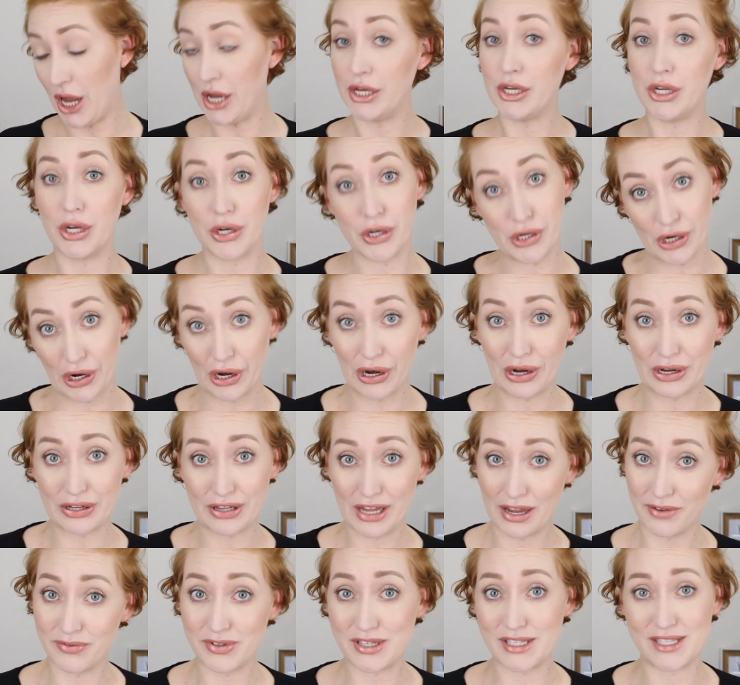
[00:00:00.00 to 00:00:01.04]
your girl
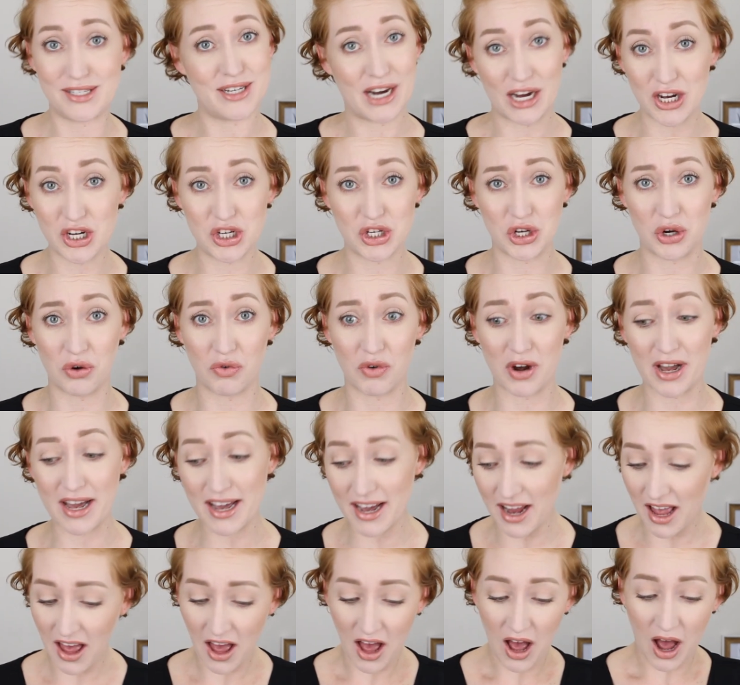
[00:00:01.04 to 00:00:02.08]
loves
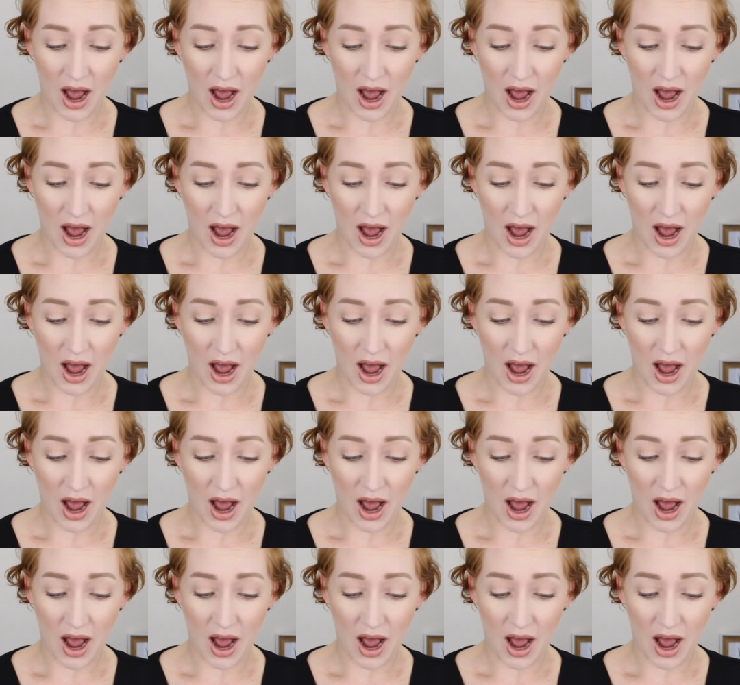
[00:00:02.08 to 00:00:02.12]
stationery.